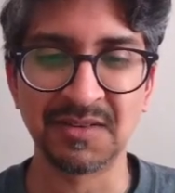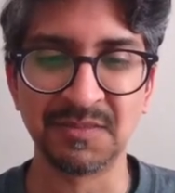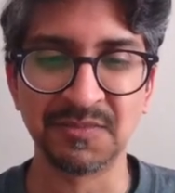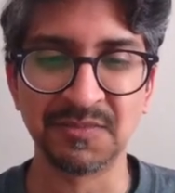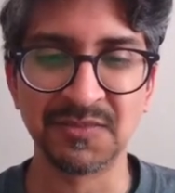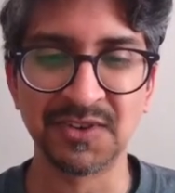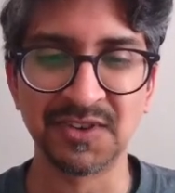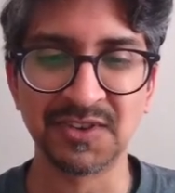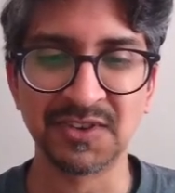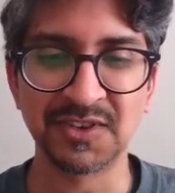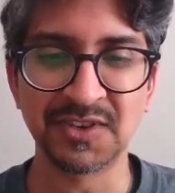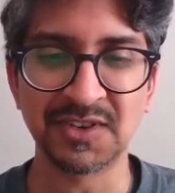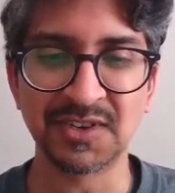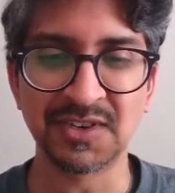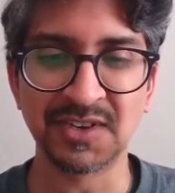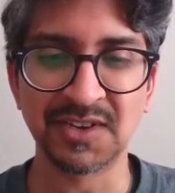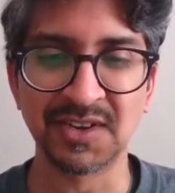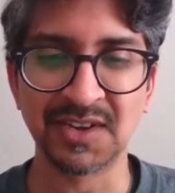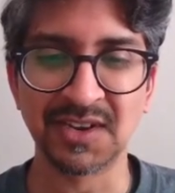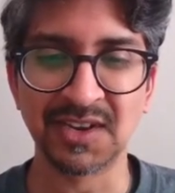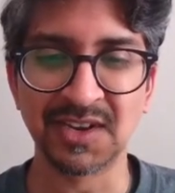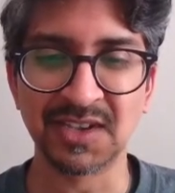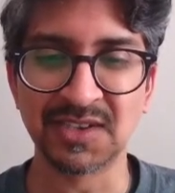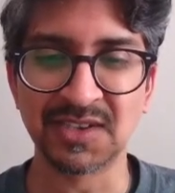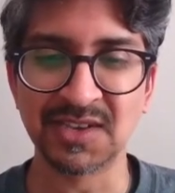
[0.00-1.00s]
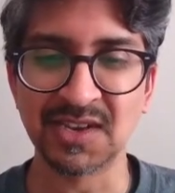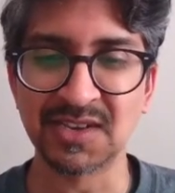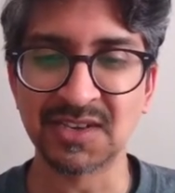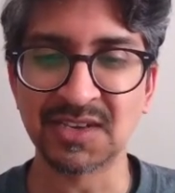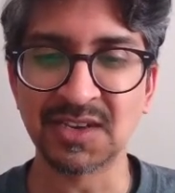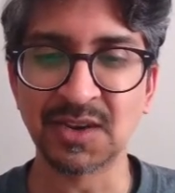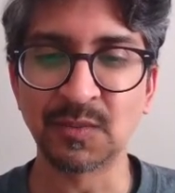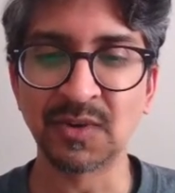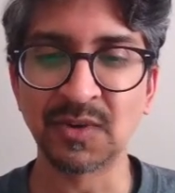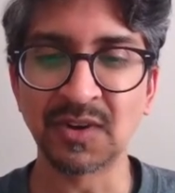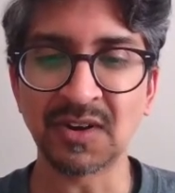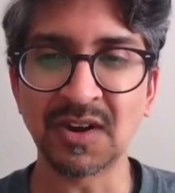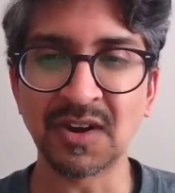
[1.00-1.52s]
Just as I
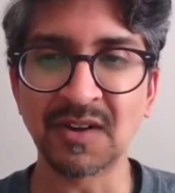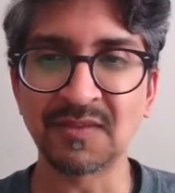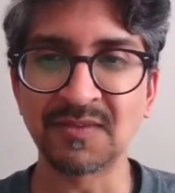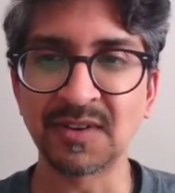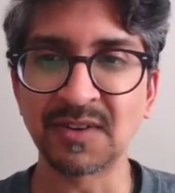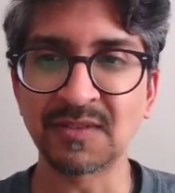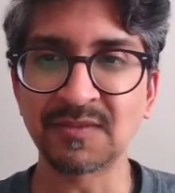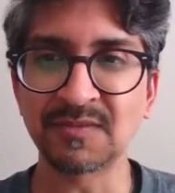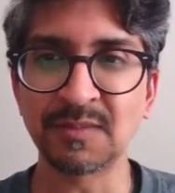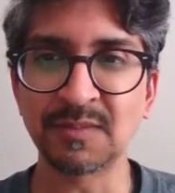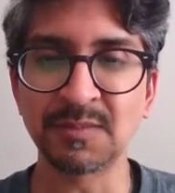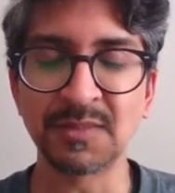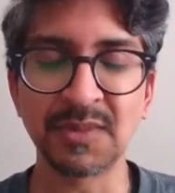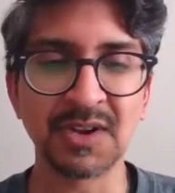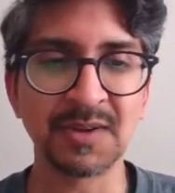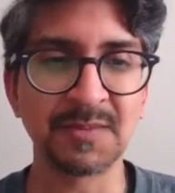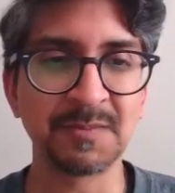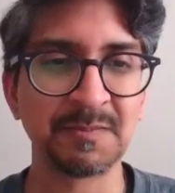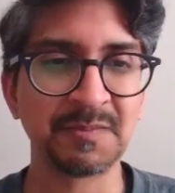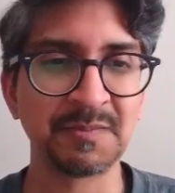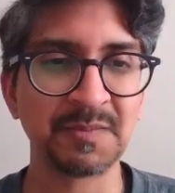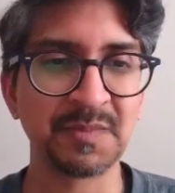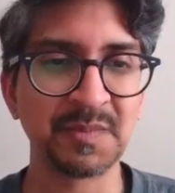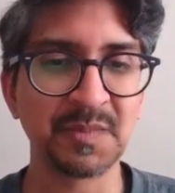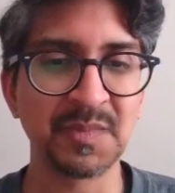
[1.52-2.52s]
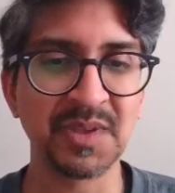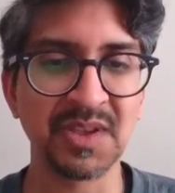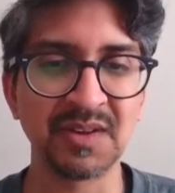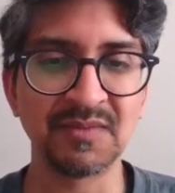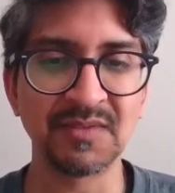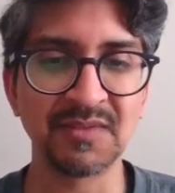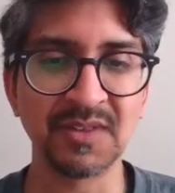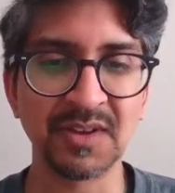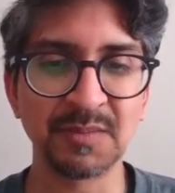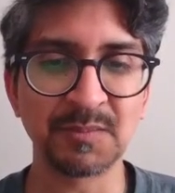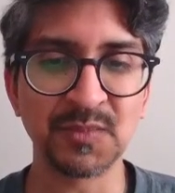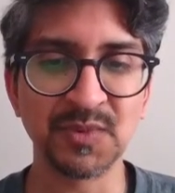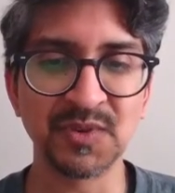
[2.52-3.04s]
said, recovering from a bit of
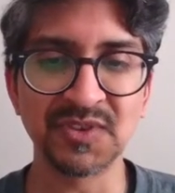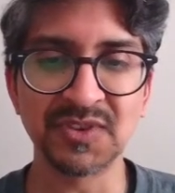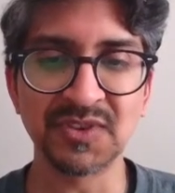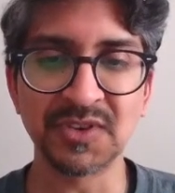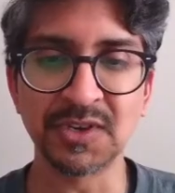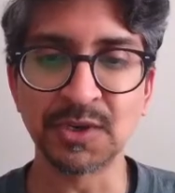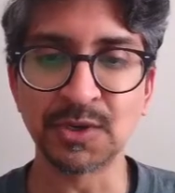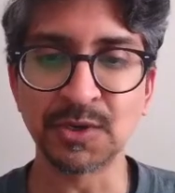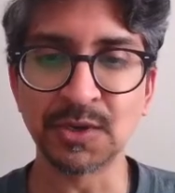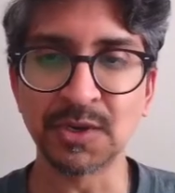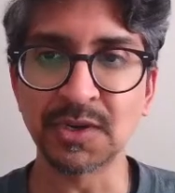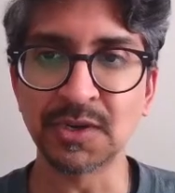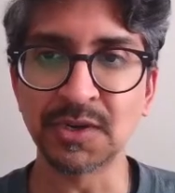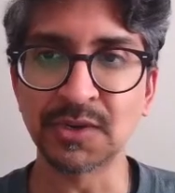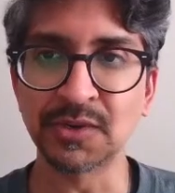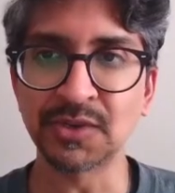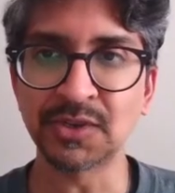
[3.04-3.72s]
a procedure here.